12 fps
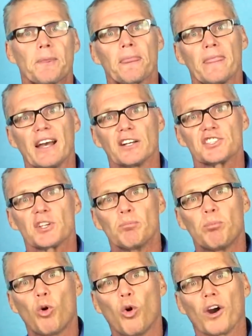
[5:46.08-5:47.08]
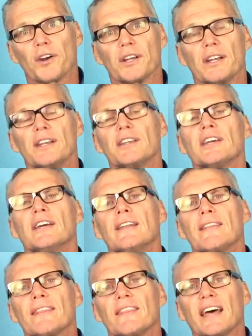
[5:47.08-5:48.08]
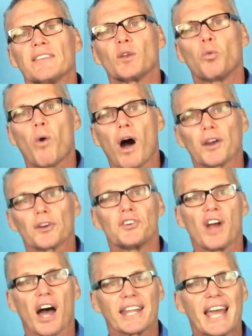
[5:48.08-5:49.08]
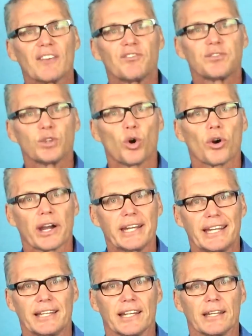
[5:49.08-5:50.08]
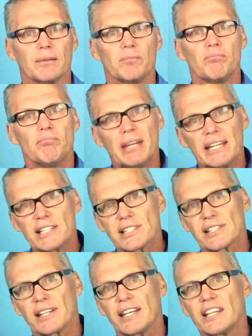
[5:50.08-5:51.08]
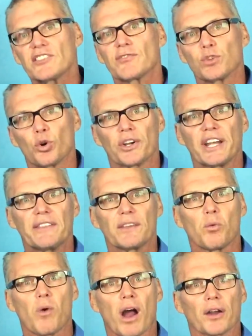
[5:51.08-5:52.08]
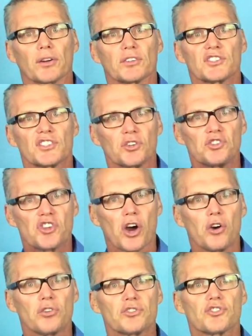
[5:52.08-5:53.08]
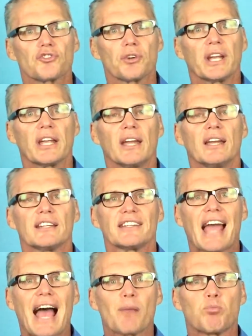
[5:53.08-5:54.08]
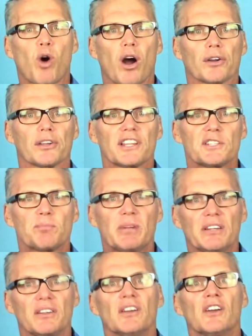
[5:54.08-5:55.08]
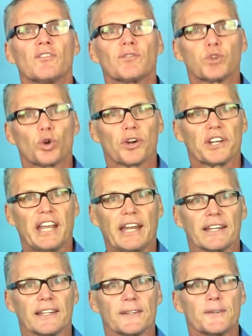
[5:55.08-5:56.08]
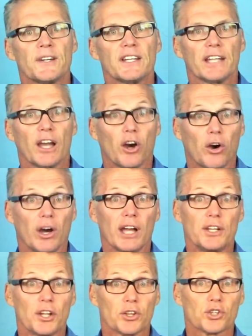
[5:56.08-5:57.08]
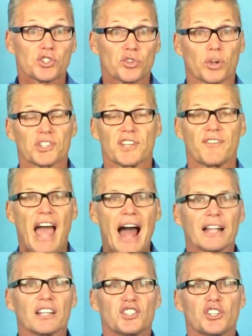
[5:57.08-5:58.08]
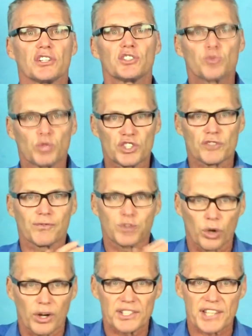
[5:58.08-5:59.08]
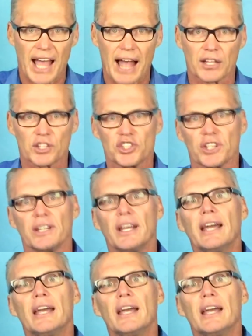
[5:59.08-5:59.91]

Now, it's important that the water not have fluoride in it. Many cities fluoridate their water, so don't drink tap water that's been fluoridated. Now, another source of halogens, which fluoride's a halogen,